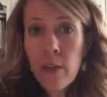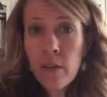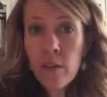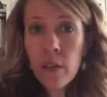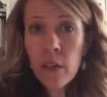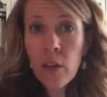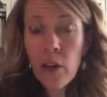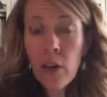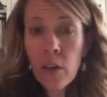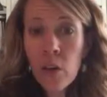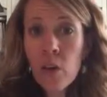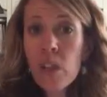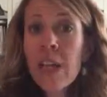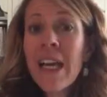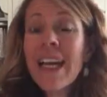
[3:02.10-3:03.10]
definite
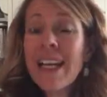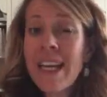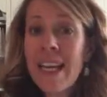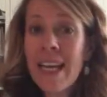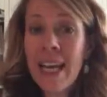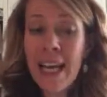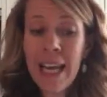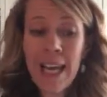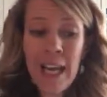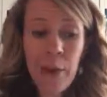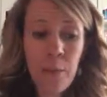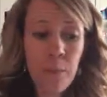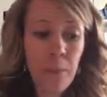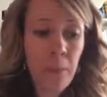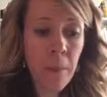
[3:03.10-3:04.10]
article, les.
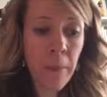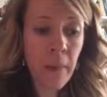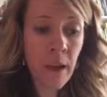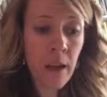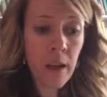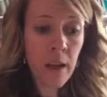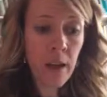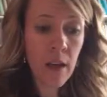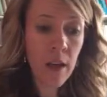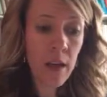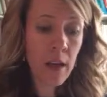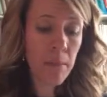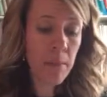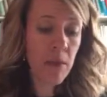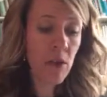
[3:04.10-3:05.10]

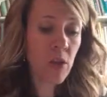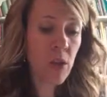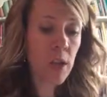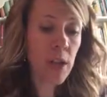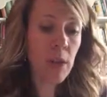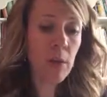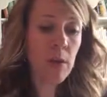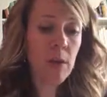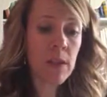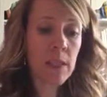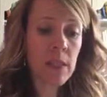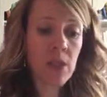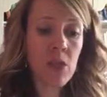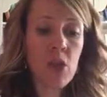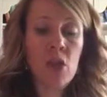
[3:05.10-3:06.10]
They're talking about
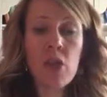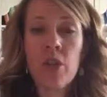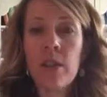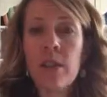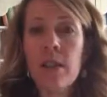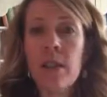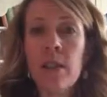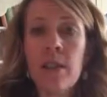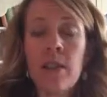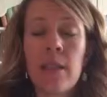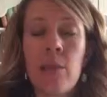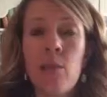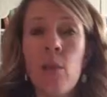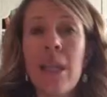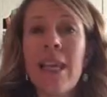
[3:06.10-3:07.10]
sisters in this
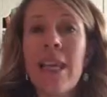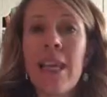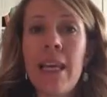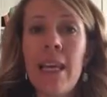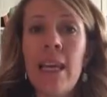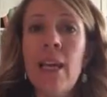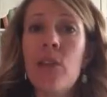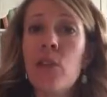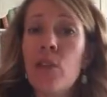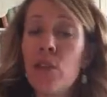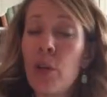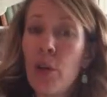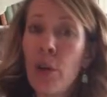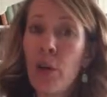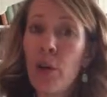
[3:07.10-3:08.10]
example, les
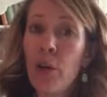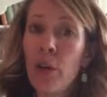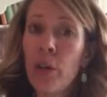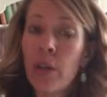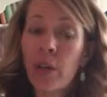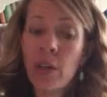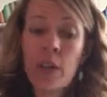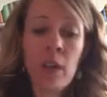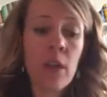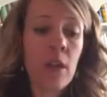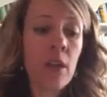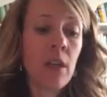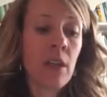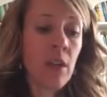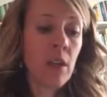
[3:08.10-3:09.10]
sœurs.
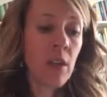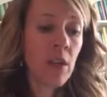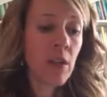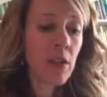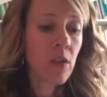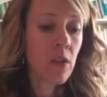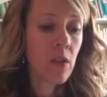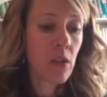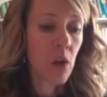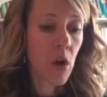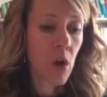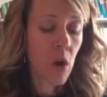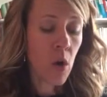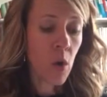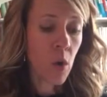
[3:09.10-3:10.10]

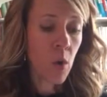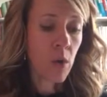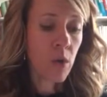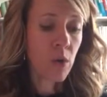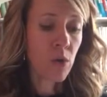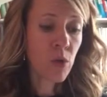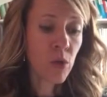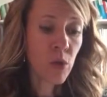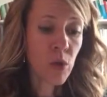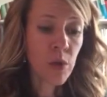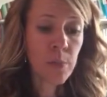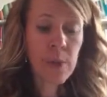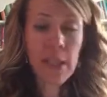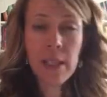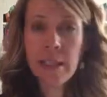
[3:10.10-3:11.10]
So, de
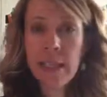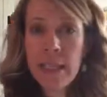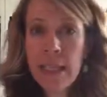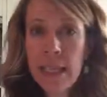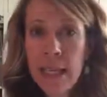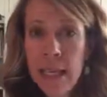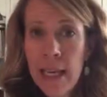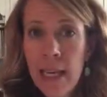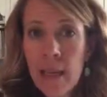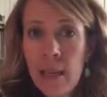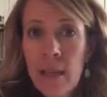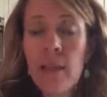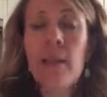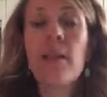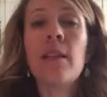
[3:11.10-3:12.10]
plus les
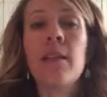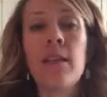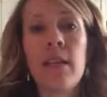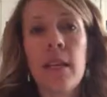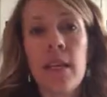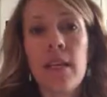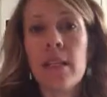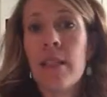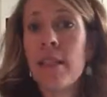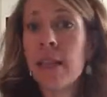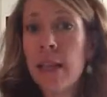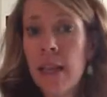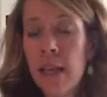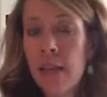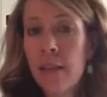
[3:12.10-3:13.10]
is
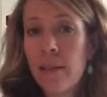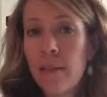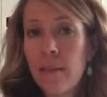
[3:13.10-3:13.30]
des,